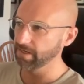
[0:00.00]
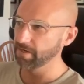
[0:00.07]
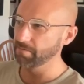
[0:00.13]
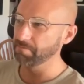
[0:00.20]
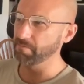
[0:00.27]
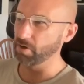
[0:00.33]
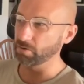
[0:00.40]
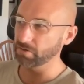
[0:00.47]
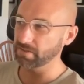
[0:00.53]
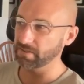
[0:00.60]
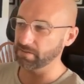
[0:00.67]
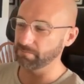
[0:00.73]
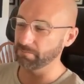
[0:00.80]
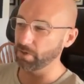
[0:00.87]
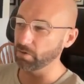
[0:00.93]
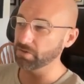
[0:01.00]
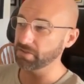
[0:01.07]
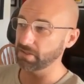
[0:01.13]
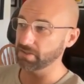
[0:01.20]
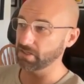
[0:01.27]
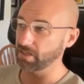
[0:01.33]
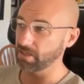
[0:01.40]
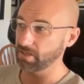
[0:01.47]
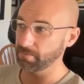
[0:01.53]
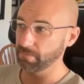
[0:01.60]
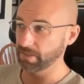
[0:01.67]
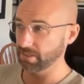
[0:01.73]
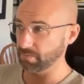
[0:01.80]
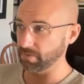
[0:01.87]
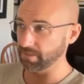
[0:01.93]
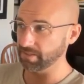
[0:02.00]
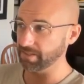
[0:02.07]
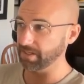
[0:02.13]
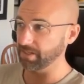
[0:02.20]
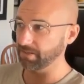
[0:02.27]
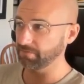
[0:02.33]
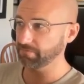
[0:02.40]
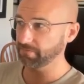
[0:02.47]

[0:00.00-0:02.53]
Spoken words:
Most of the time, to be safe,